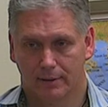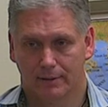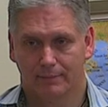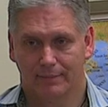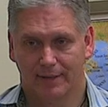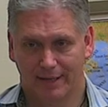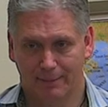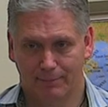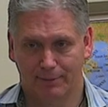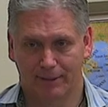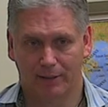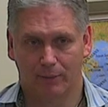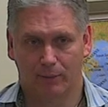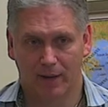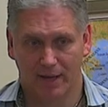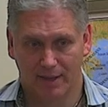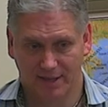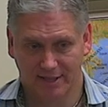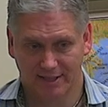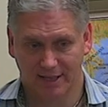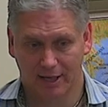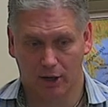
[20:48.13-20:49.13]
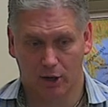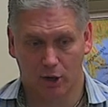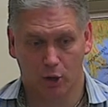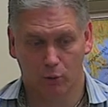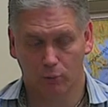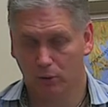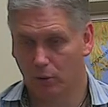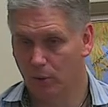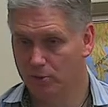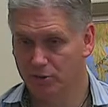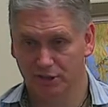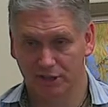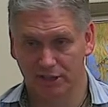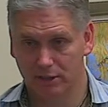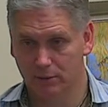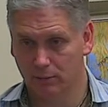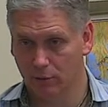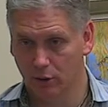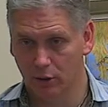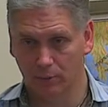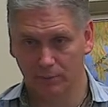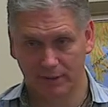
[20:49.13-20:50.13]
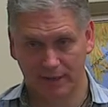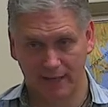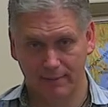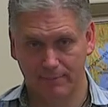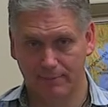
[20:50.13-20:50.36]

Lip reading: The APN way. They say all roads lead to Rome.